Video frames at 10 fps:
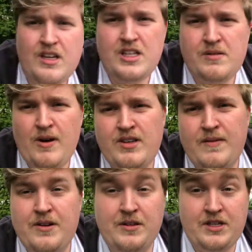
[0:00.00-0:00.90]
because it's very
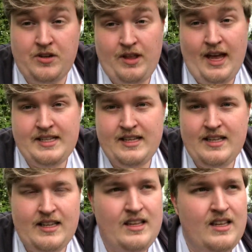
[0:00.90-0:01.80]
difficult to do that.
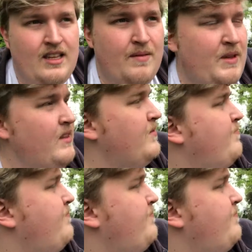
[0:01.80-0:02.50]
I mean,